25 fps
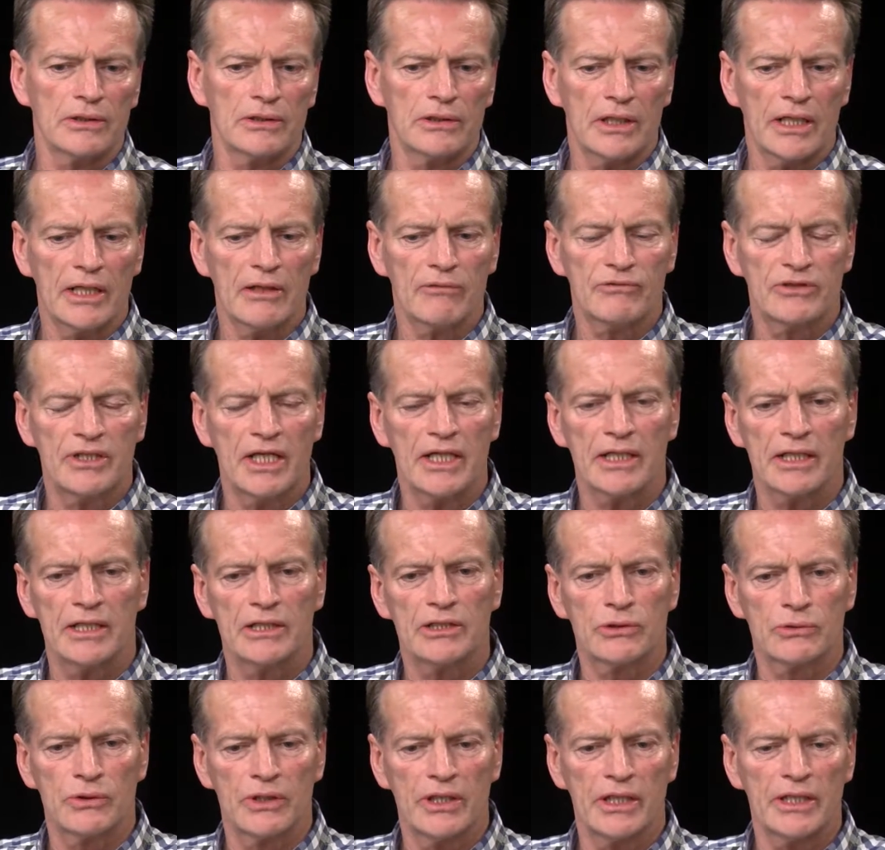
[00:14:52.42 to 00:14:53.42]
They have taken
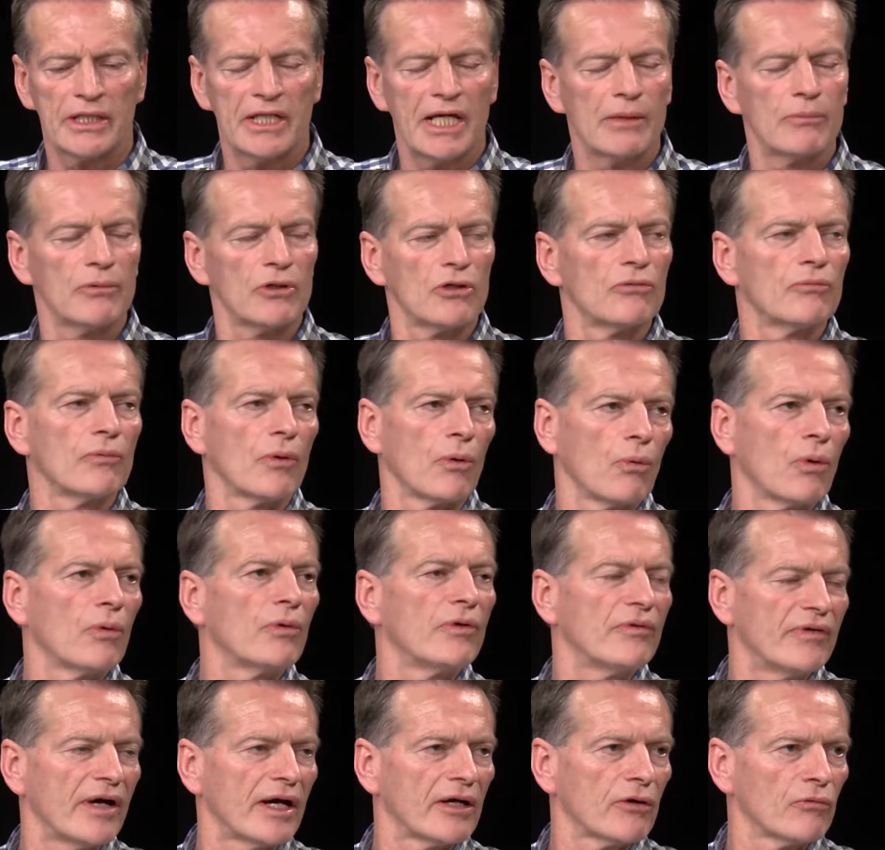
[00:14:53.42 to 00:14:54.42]
into their game a little bit what
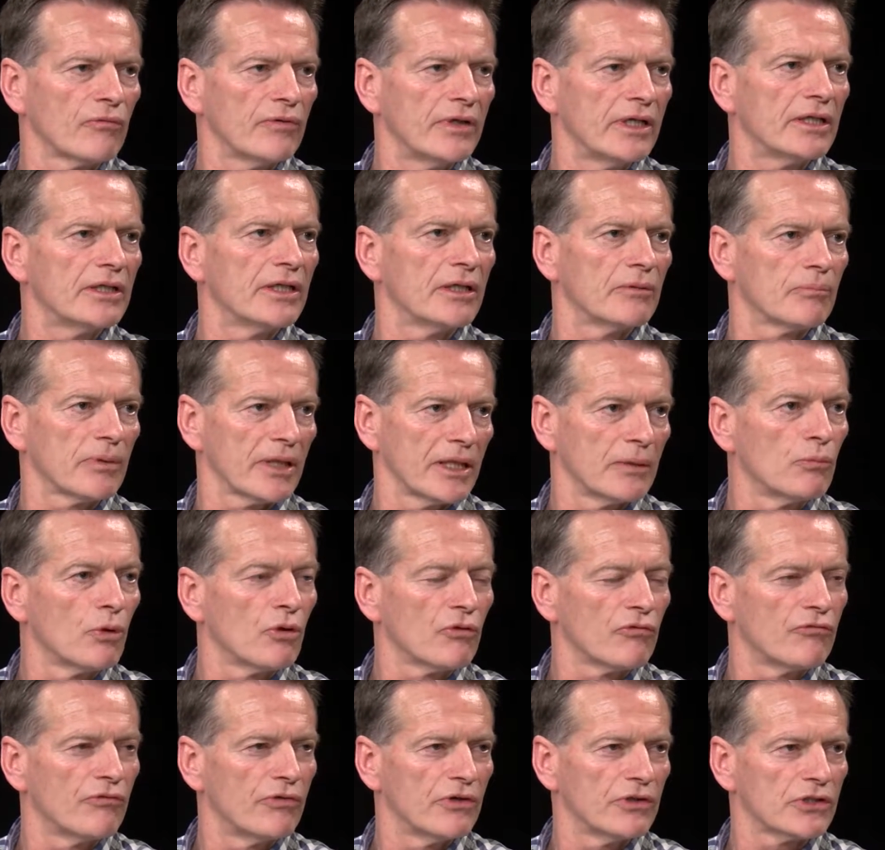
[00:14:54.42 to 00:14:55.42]
we've had over here. They play
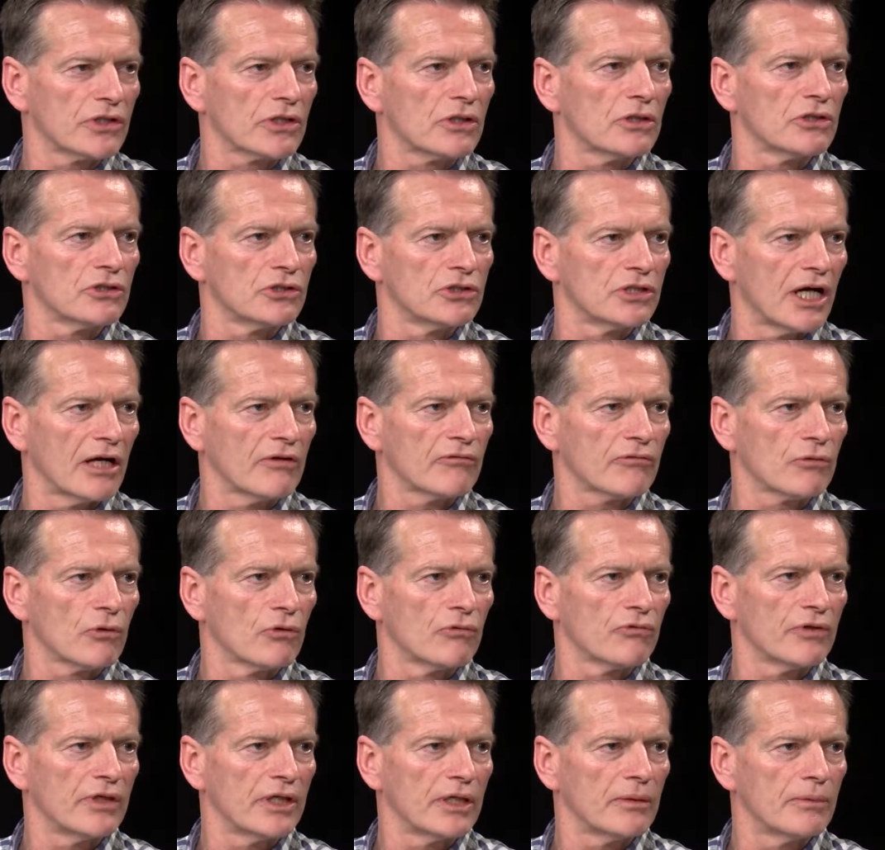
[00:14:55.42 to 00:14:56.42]
more physical and tougher
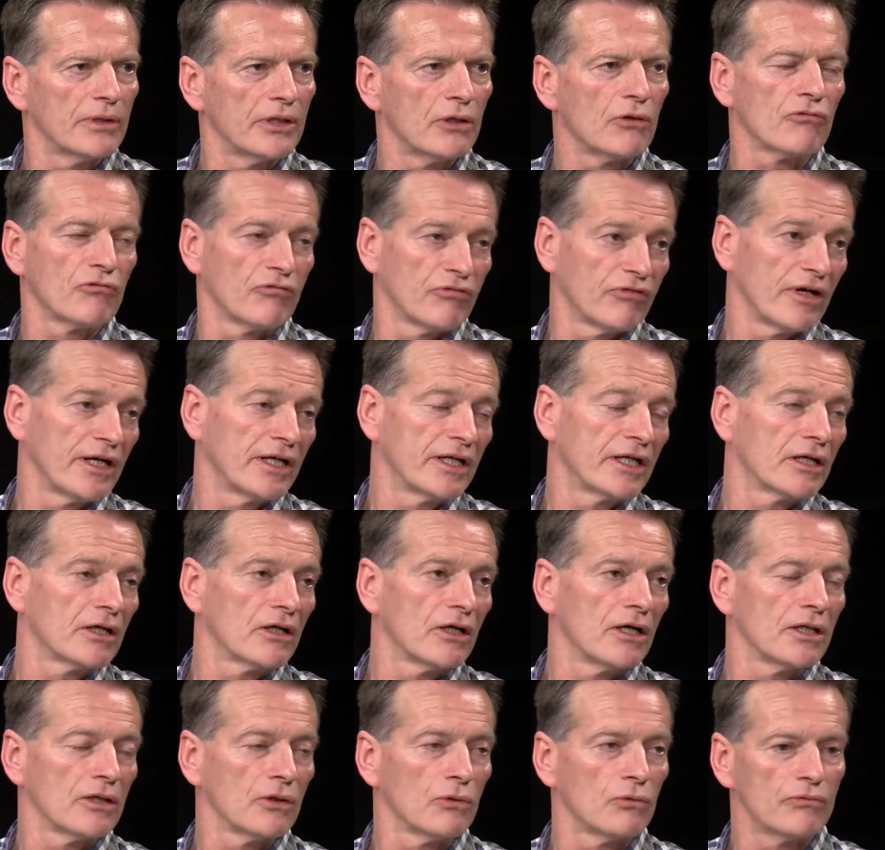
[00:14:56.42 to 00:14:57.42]
over there, but they don't fight at
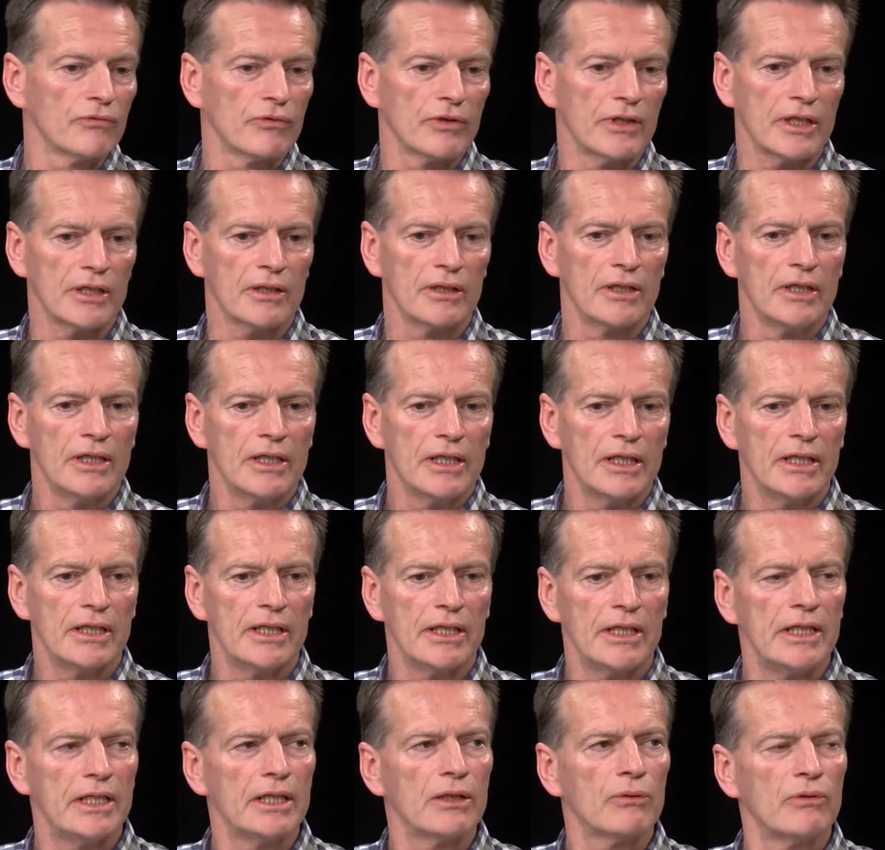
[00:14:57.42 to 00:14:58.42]
all over there. And
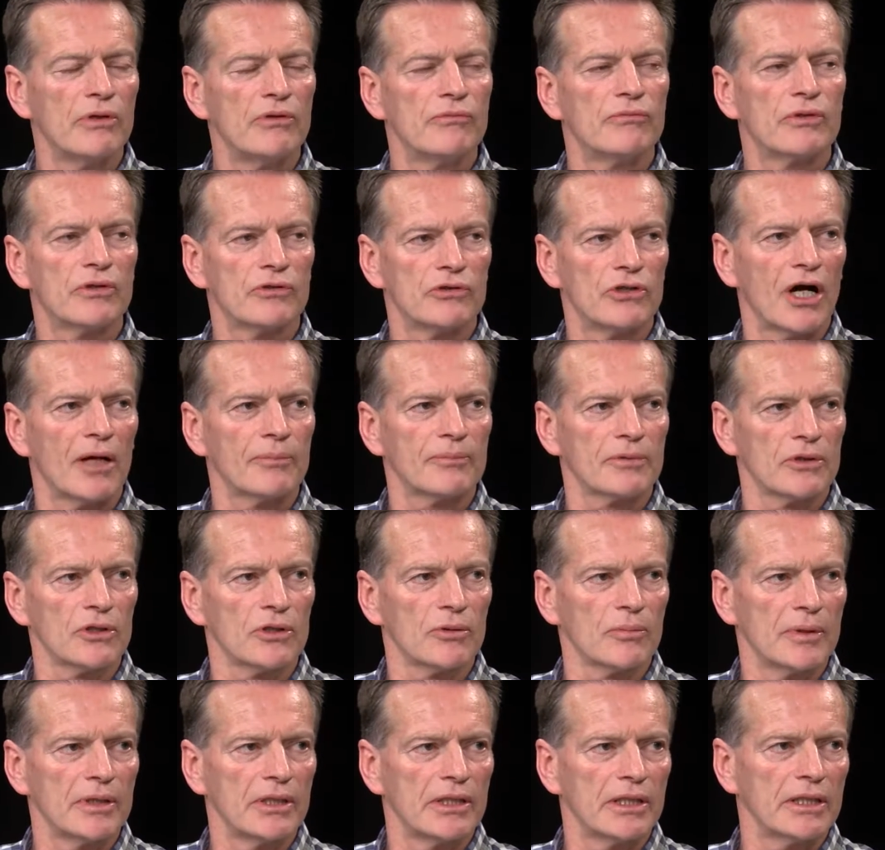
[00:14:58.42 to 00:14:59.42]
here we've adopted a
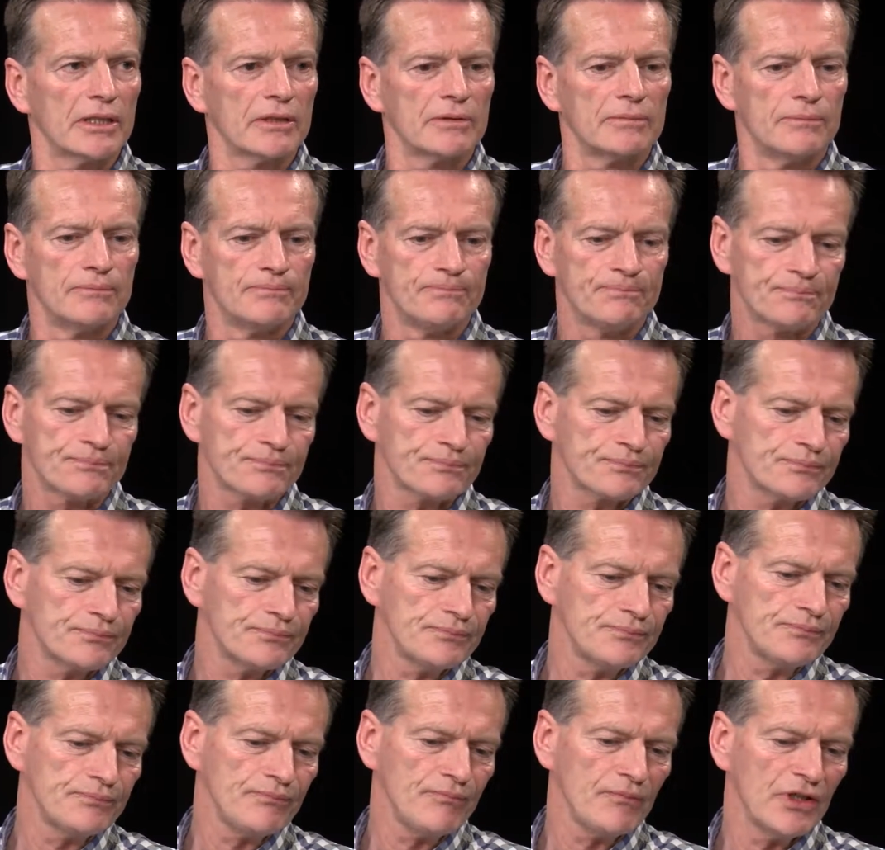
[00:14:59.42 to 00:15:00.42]
little bit their
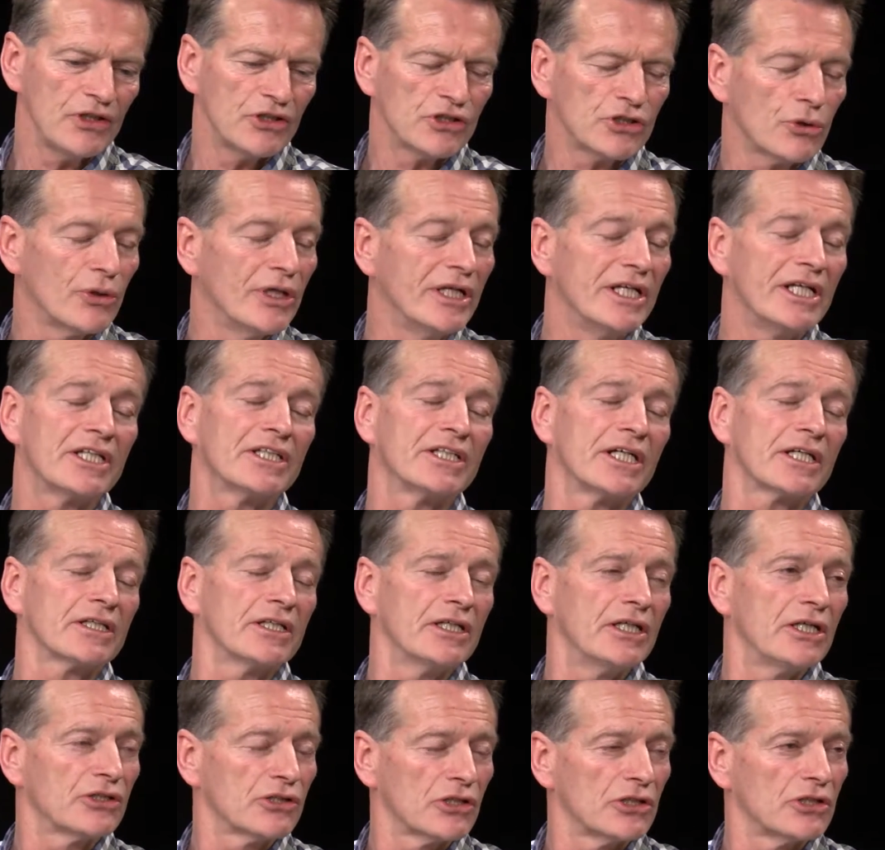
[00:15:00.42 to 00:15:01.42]
training
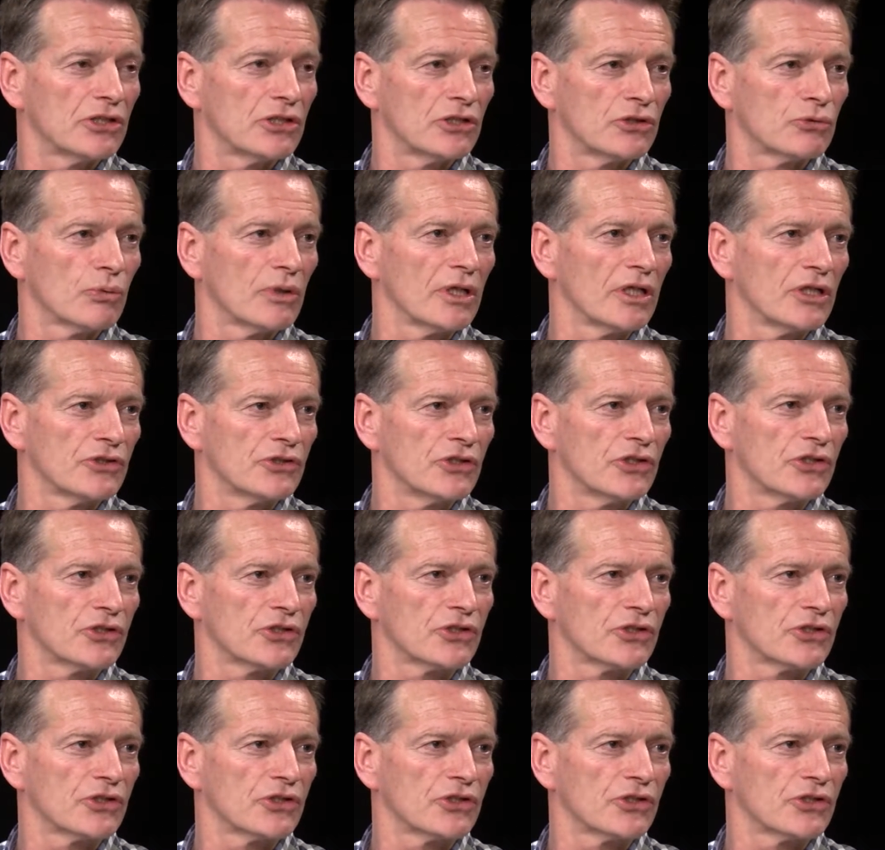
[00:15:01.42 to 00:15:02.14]
techniques and as well as their